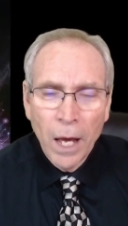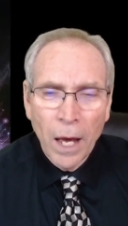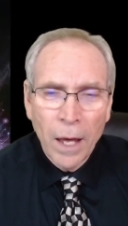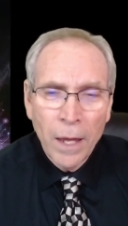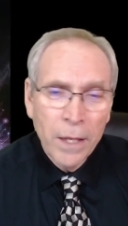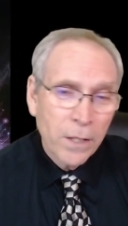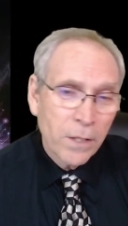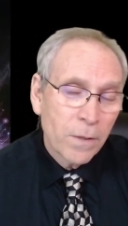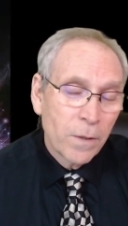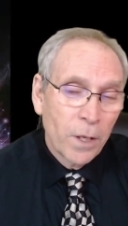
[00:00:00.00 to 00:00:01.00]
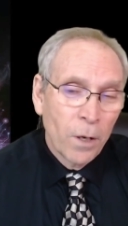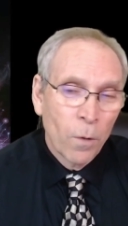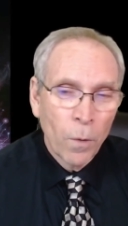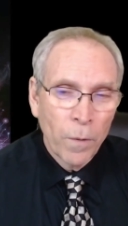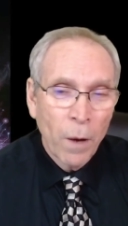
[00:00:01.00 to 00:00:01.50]
this, you
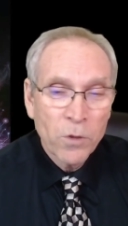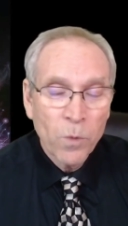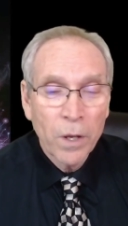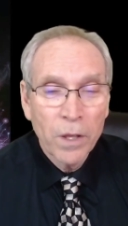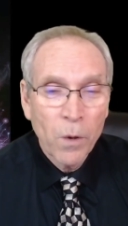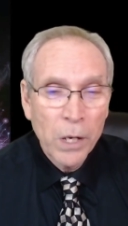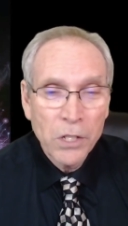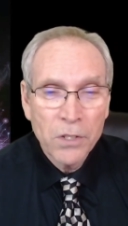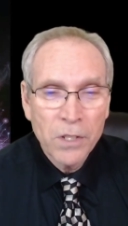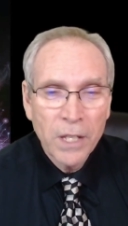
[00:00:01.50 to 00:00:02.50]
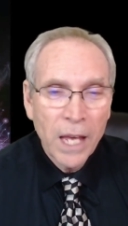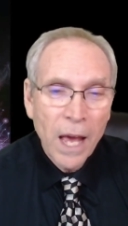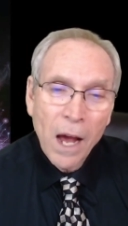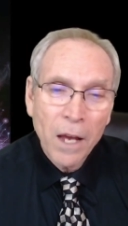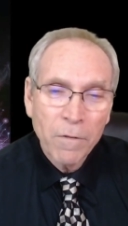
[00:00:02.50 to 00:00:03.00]
know, that's one of the questions in the
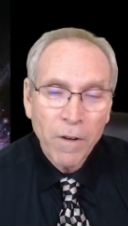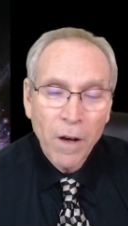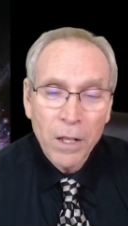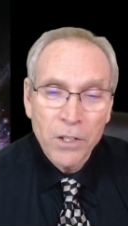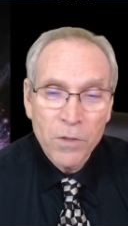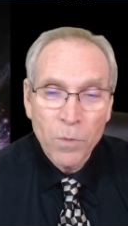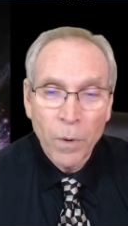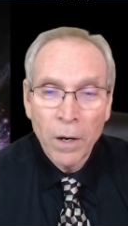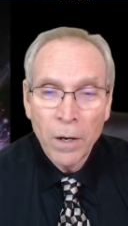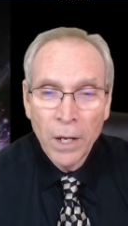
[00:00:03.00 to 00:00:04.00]
AI ufologist, where,